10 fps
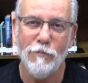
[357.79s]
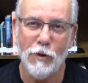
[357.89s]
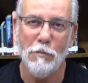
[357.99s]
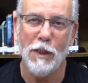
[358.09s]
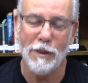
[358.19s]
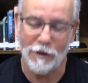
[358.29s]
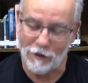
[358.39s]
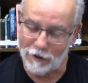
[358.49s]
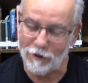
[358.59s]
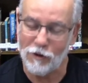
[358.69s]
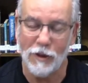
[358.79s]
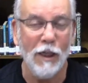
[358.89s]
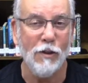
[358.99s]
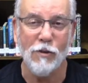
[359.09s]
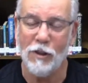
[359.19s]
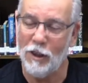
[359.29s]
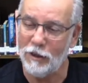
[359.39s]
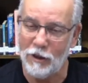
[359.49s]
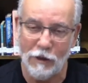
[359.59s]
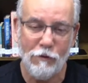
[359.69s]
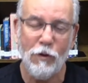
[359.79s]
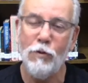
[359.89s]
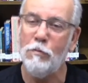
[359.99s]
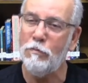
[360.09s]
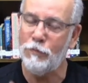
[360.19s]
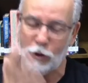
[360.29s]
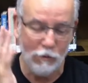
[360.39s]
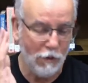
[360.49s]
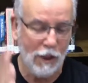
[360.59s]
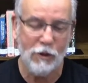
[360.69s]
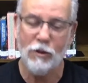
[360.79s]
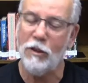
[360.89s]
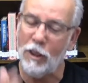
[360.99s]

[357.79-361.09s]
too much. It's, yes, God give you too much,